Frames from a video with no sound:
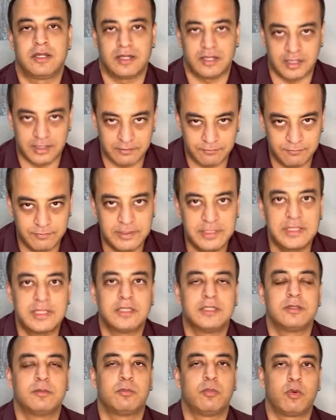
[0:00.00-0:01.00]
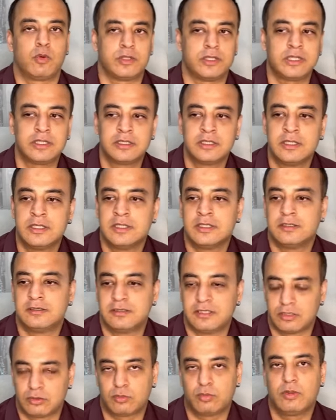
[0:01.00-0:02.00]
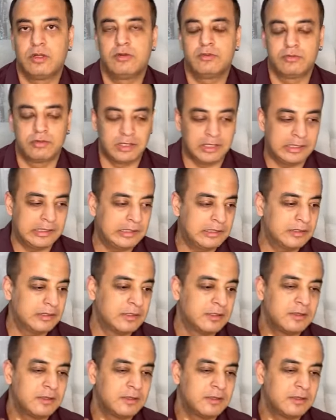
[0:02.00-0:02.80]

every day in the morning, this will really